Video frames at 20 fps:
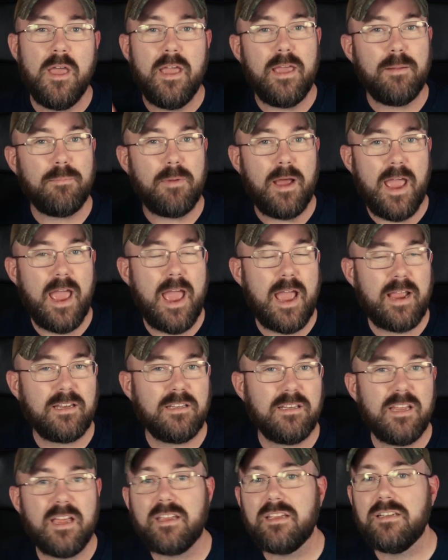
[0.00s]
and my
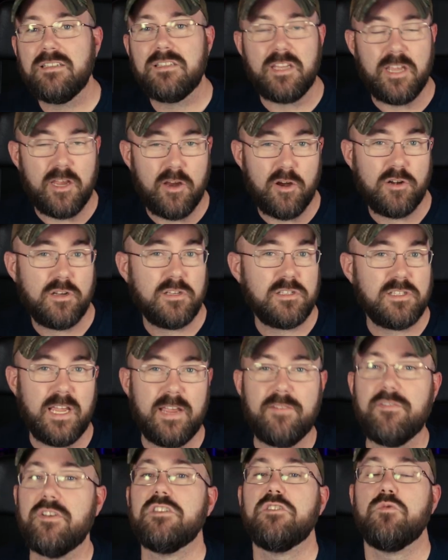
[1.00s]
Hacking Deck is here to
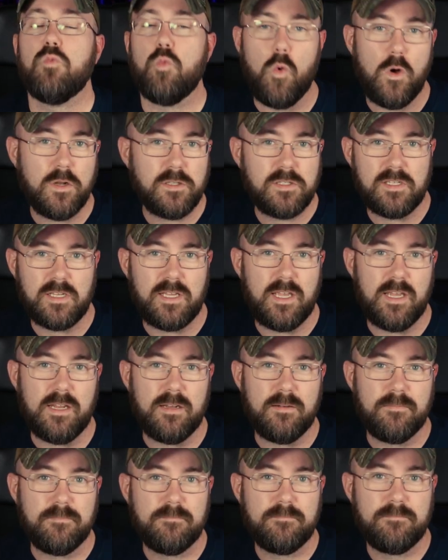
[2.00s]
save us once
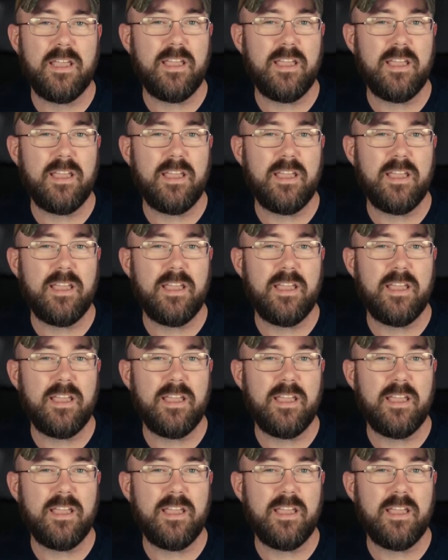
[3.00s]
again.